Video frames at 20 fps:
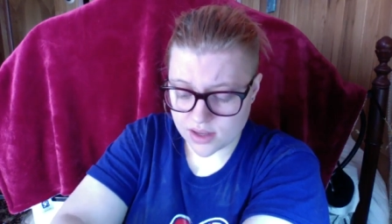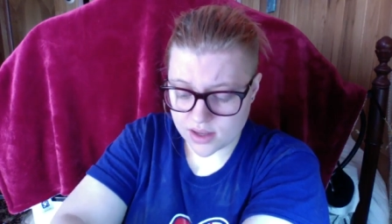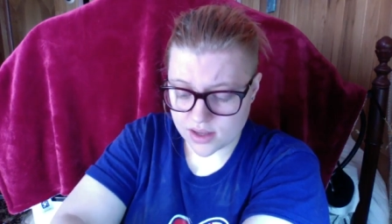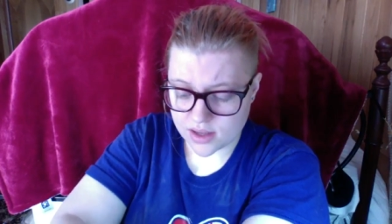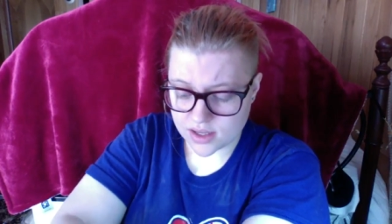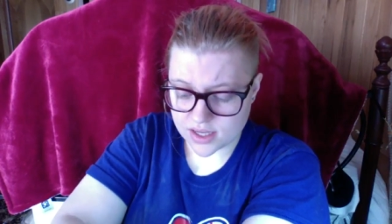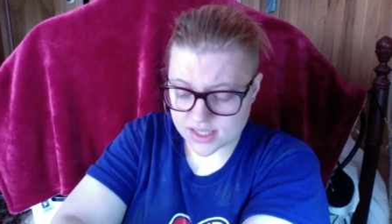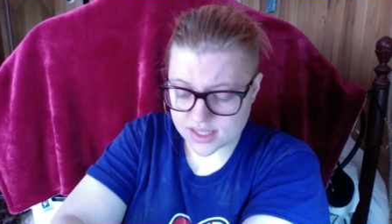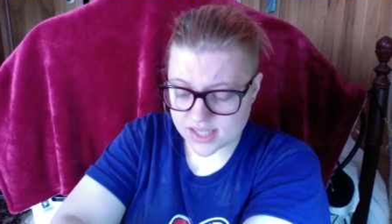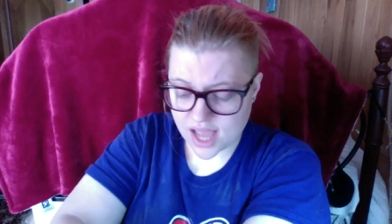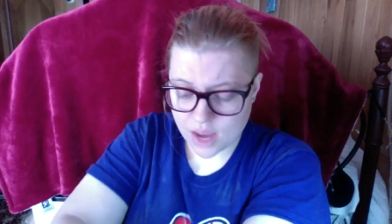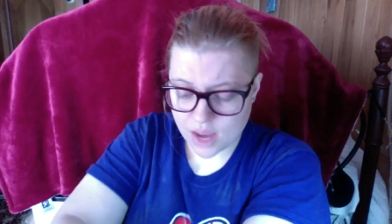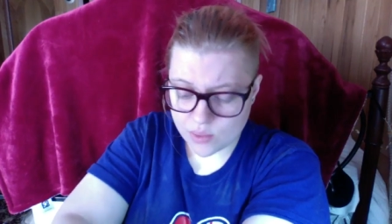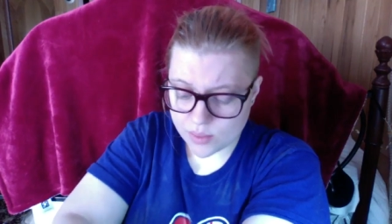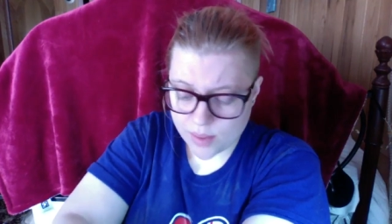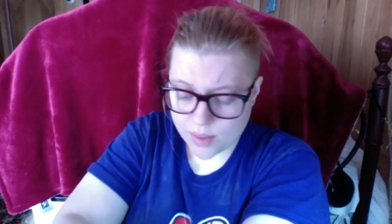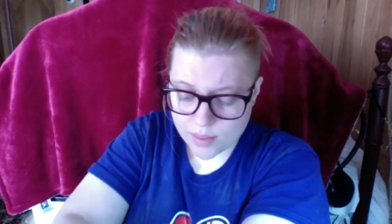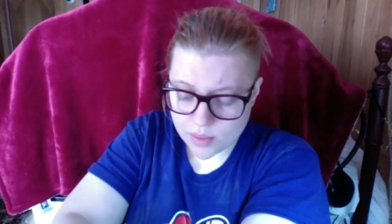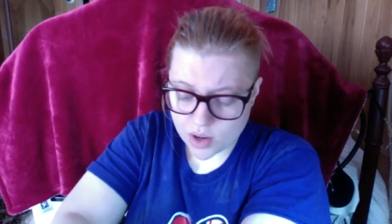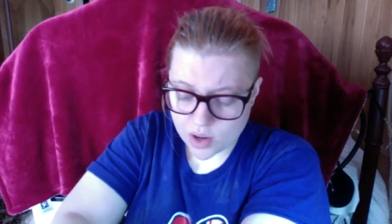Because I
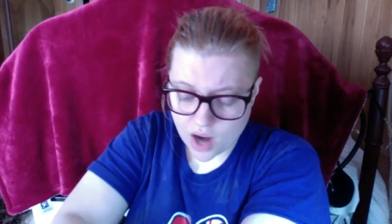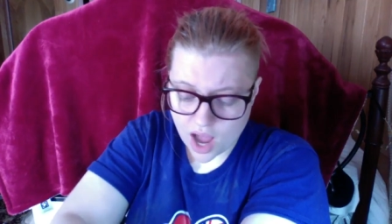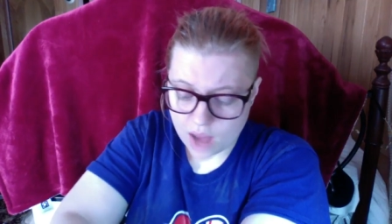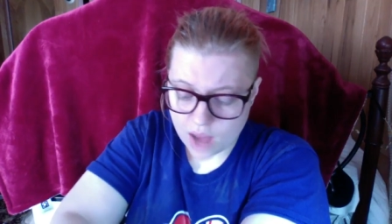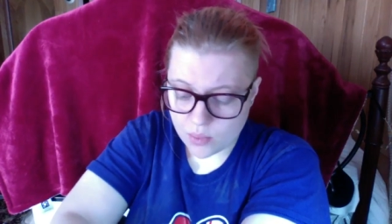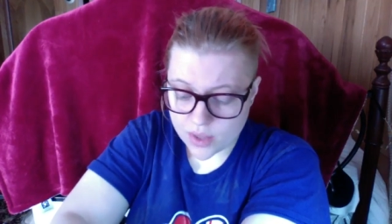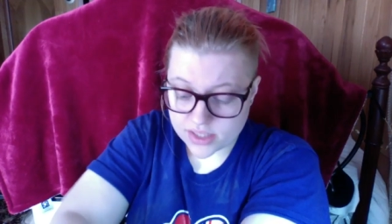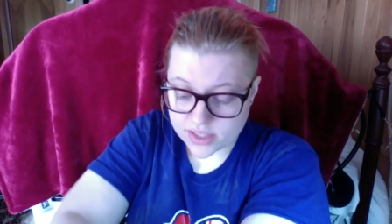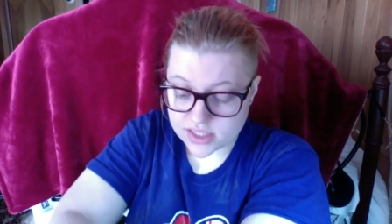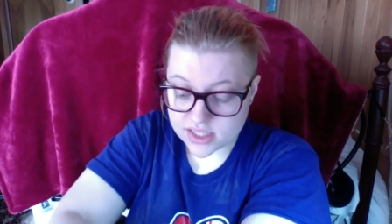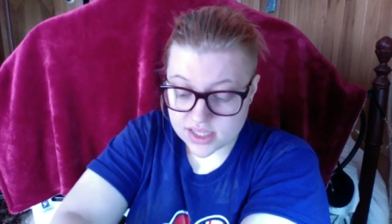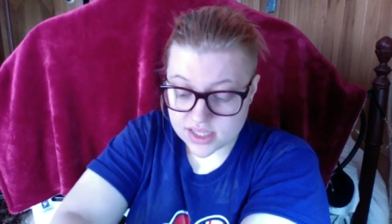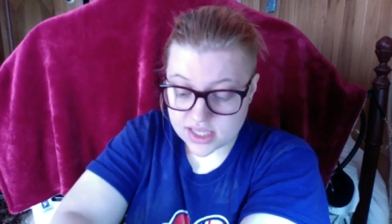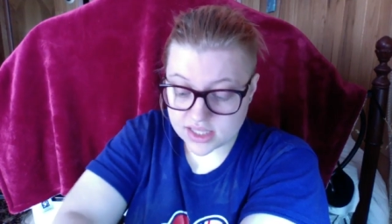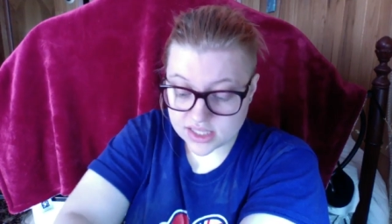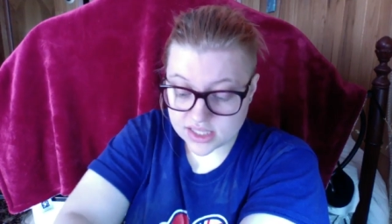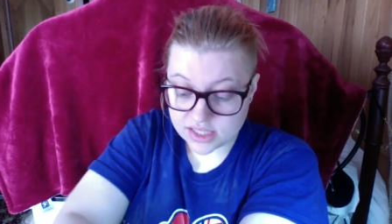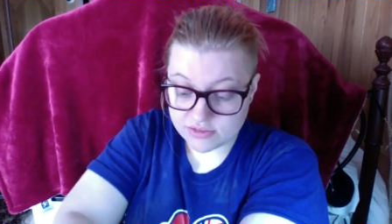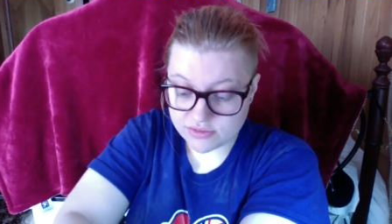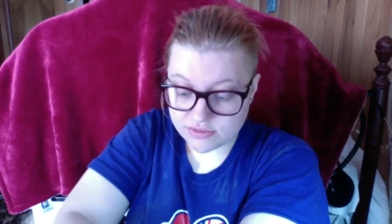remember I went to the
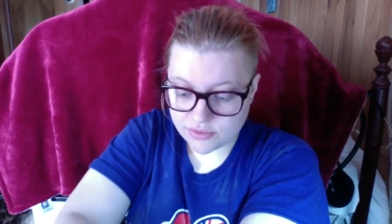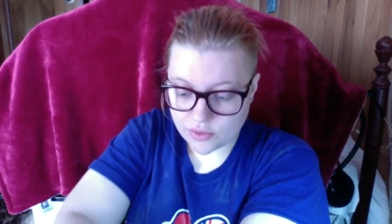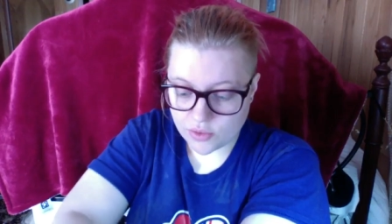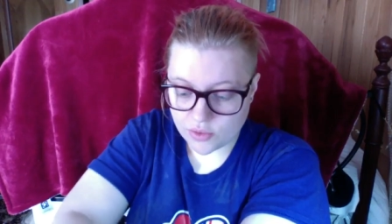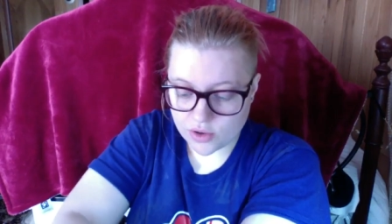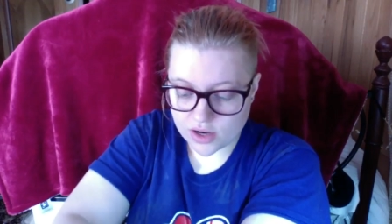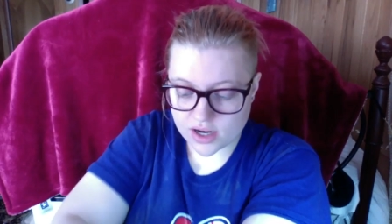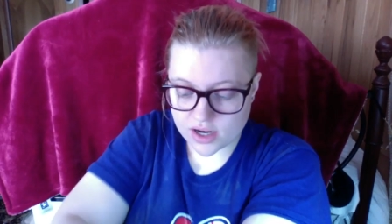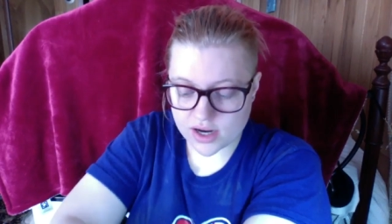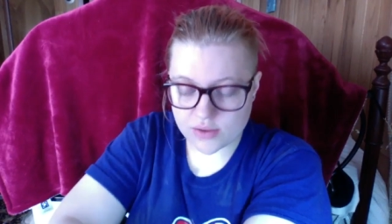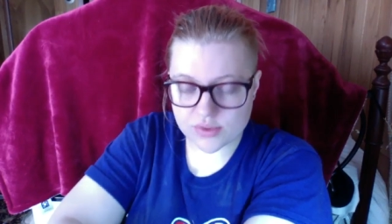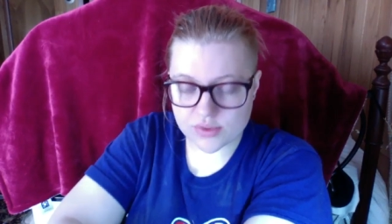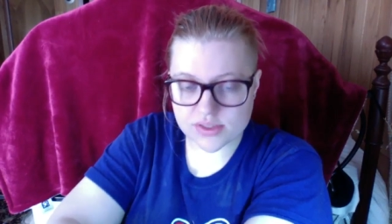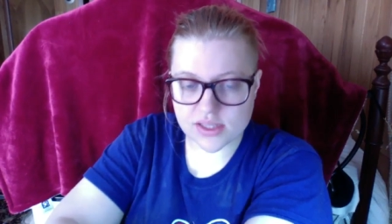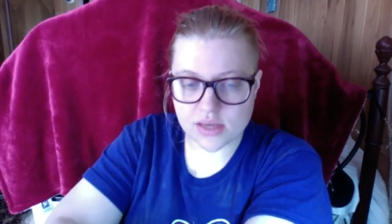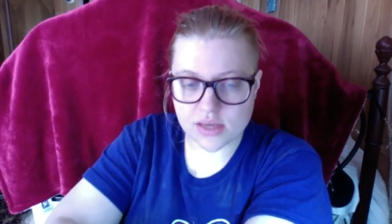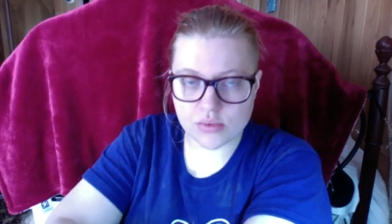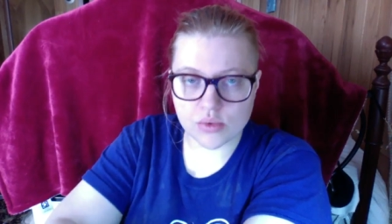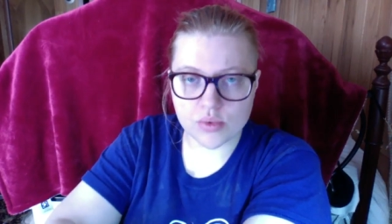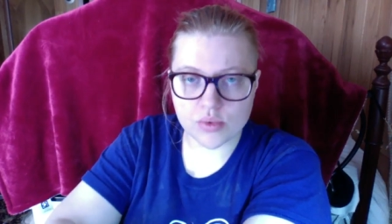Elite Four, and I was
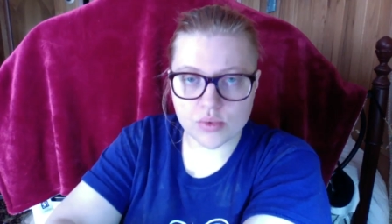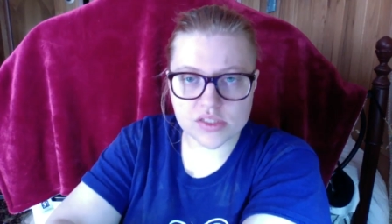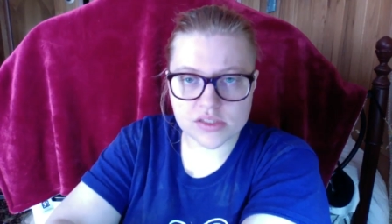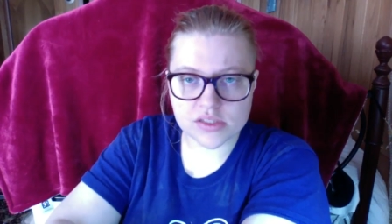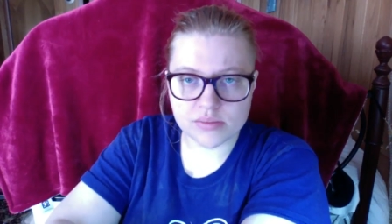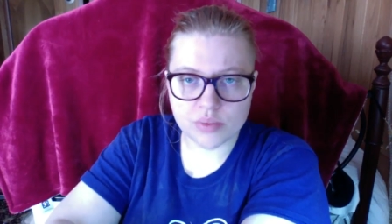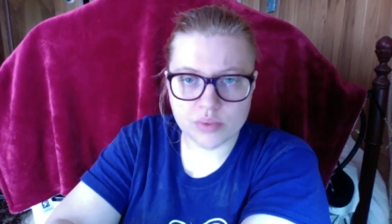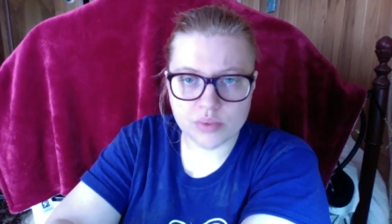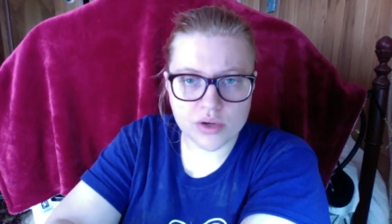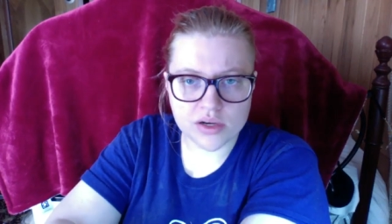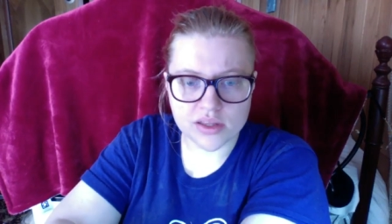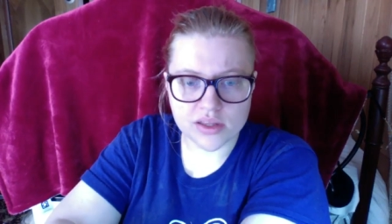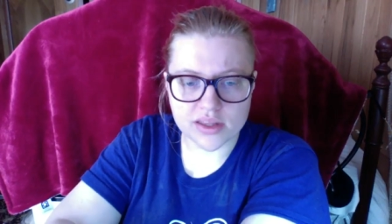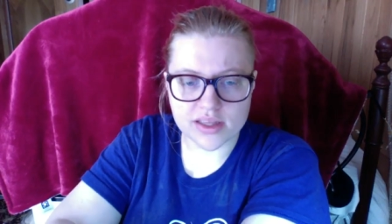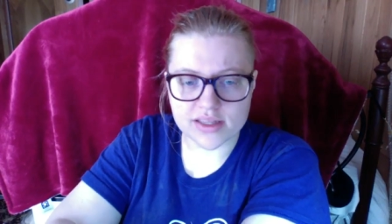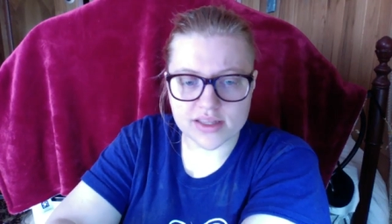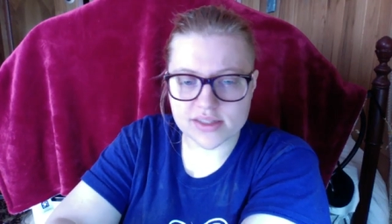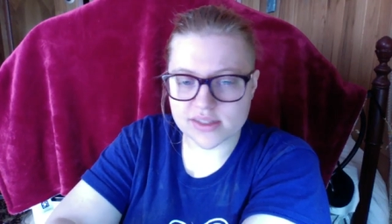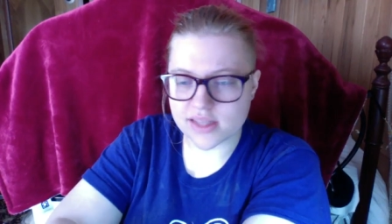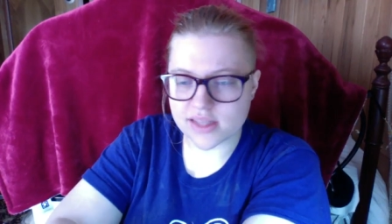like, well, what's the point of
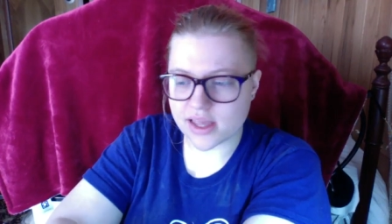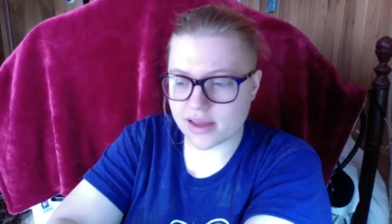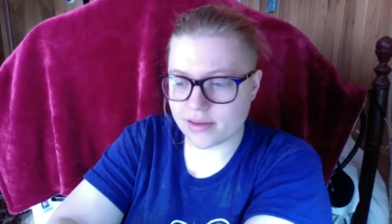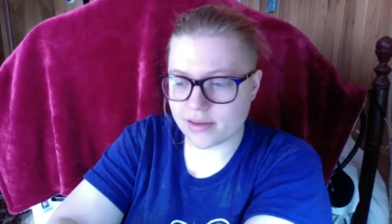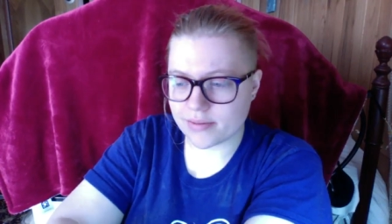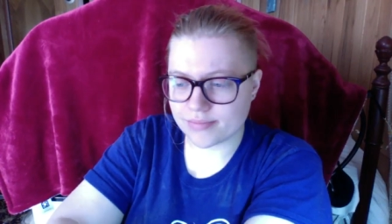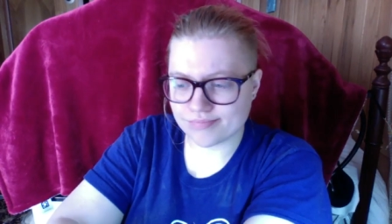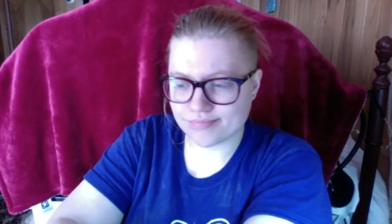this? Like,